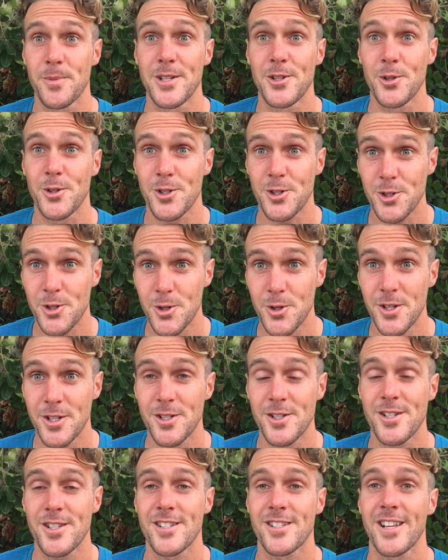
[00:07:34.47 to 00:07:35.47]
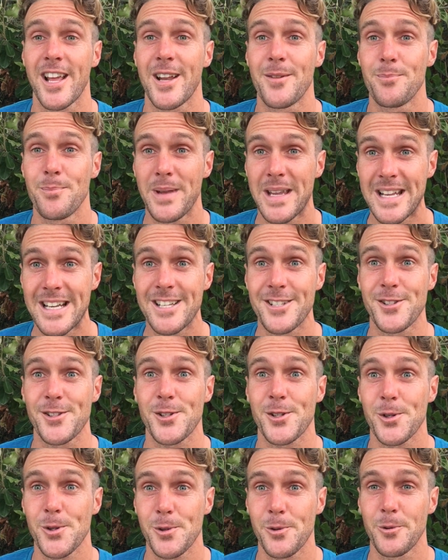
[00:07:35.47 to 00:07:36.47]
and your students and being at
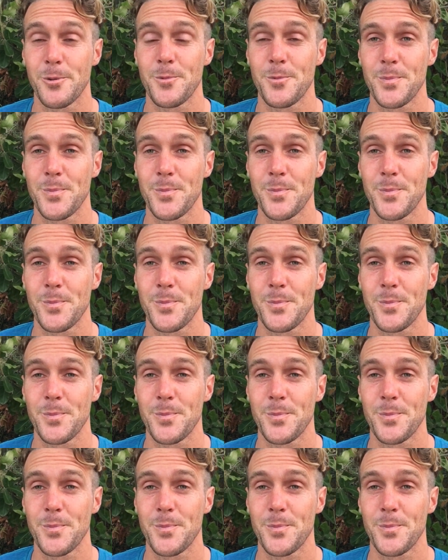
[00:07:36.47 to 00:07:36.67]
school.